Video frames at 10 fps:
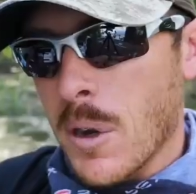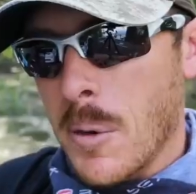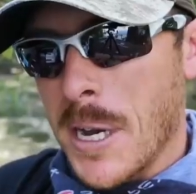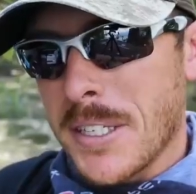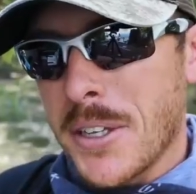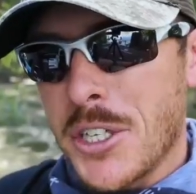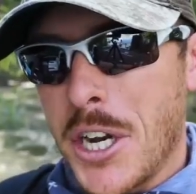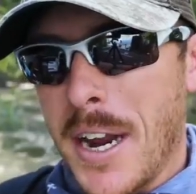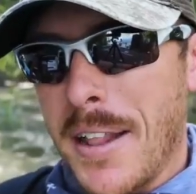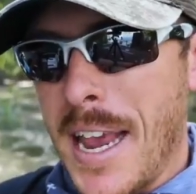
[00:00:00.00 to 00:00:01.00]
Welcome back to the
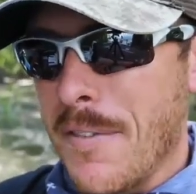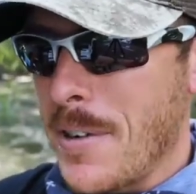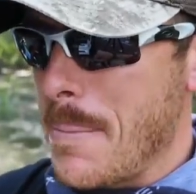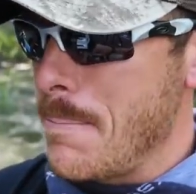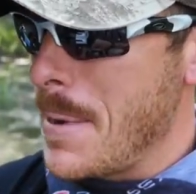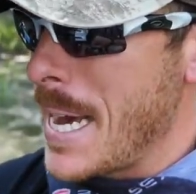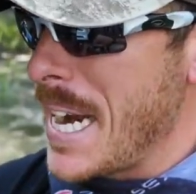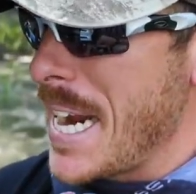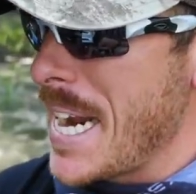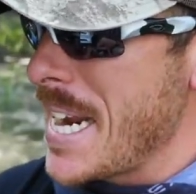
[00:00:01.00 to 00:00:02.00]
channel,
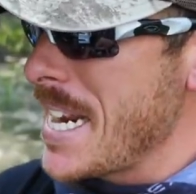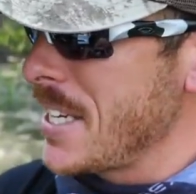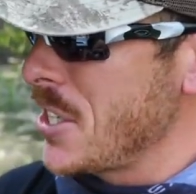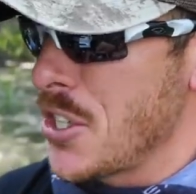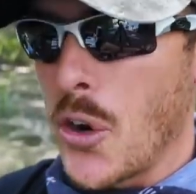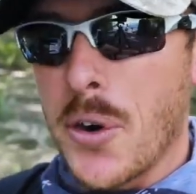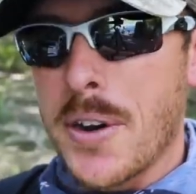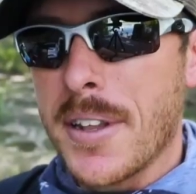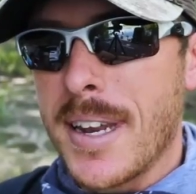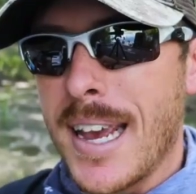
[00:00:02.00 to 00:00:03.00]
everybody.
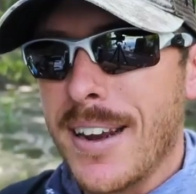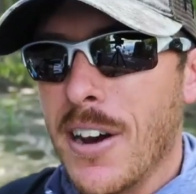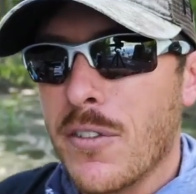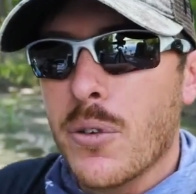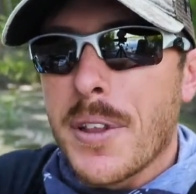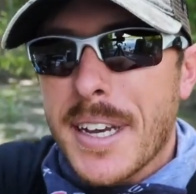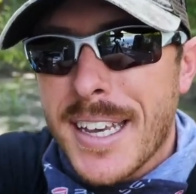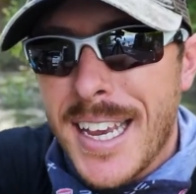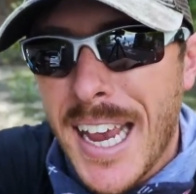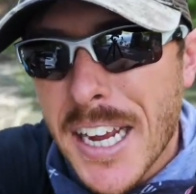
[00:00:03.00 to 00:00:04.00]
Starting the day off with a
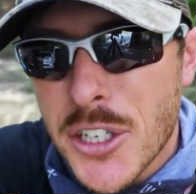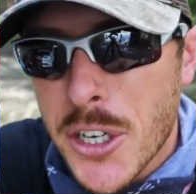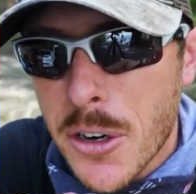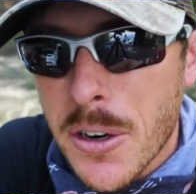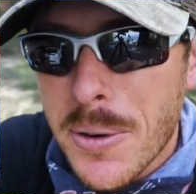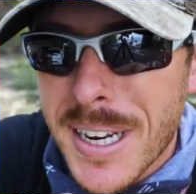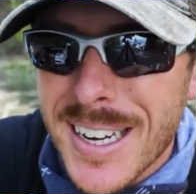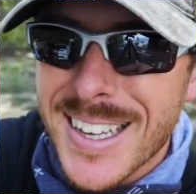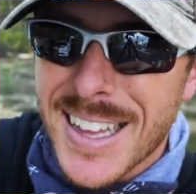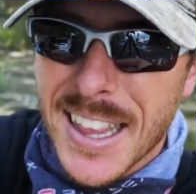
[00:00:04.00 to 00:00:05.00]
catch here. Go ahead
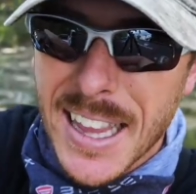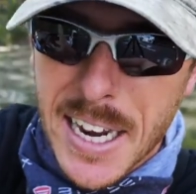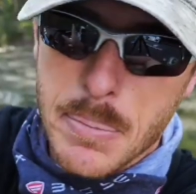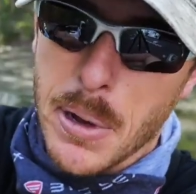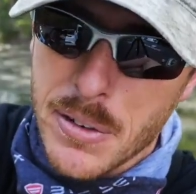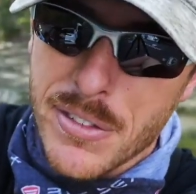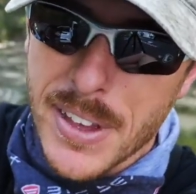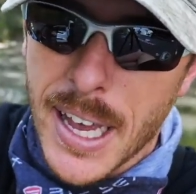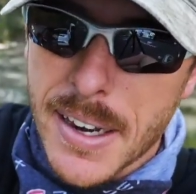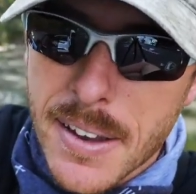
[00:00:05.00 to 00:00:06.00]
and hit the like button
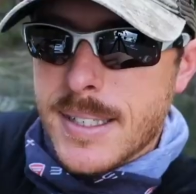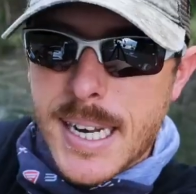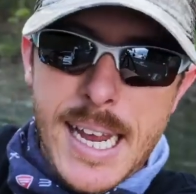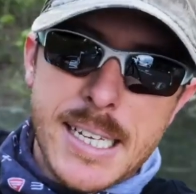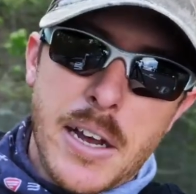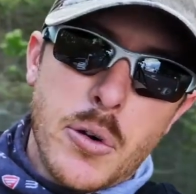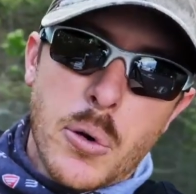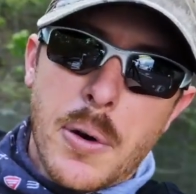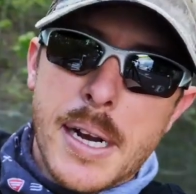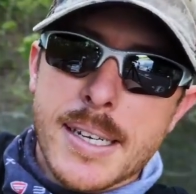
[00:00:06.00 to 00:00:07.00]
for that. Today's
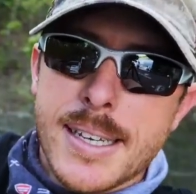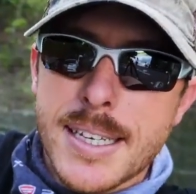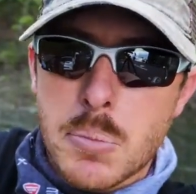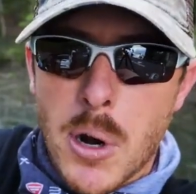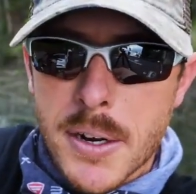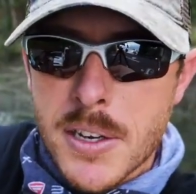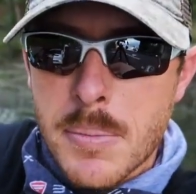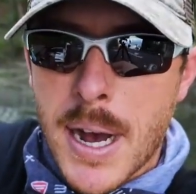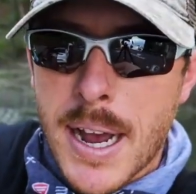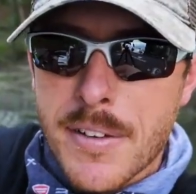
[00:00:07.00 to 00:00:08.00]
Outdoor Greatness is brought to
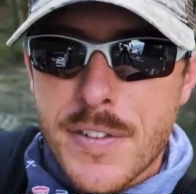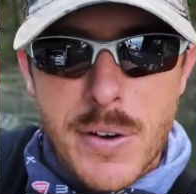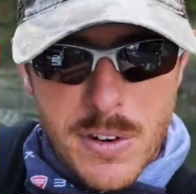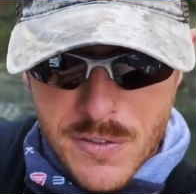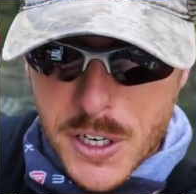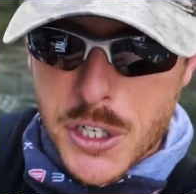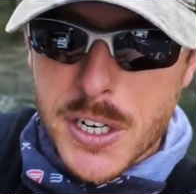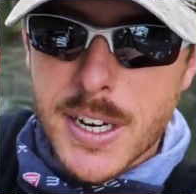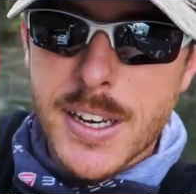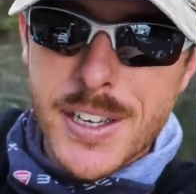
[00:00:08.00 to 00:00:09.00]
you by Favorite
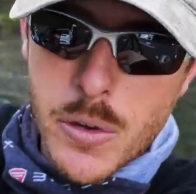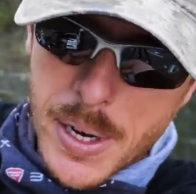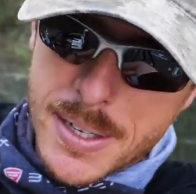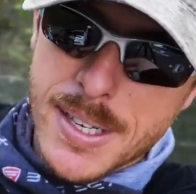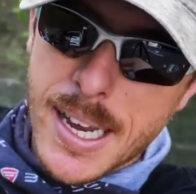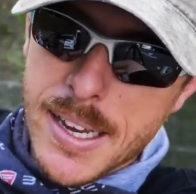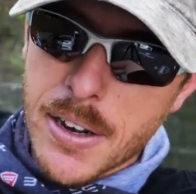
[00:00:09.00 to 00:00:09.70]
Fishing USA,